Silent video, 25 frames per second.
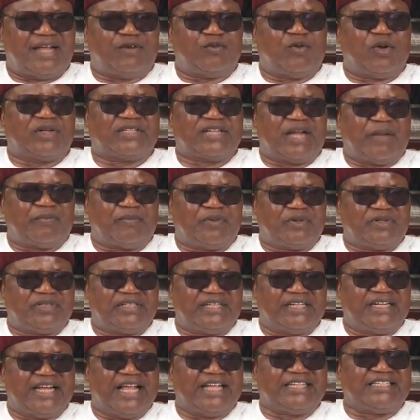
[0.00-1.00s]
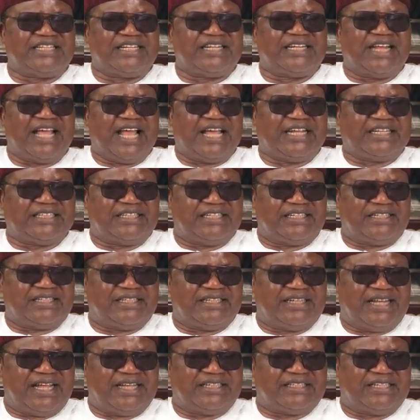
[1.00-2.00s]
and what happened in
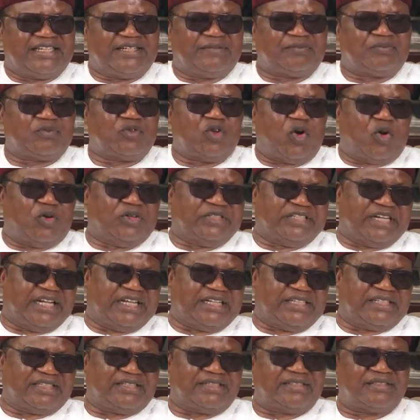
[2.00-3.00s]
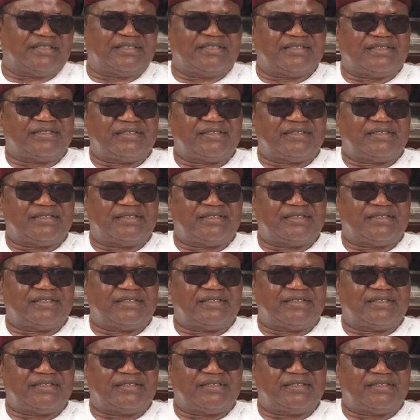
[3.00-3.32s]
1900,